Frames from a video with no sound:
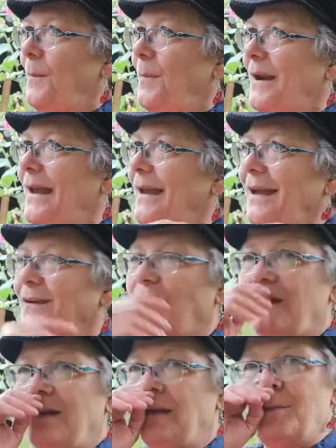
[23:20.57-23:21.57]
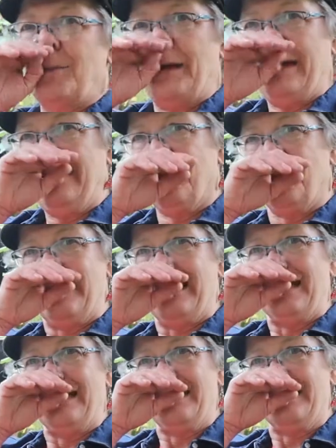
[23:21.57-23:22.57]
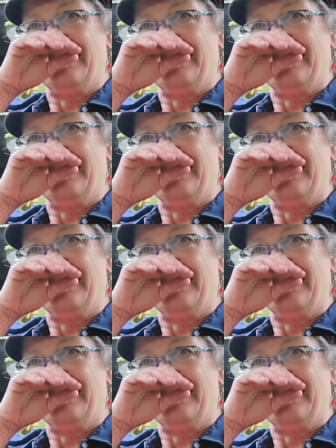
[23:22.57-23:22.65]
But I don't think the brain is really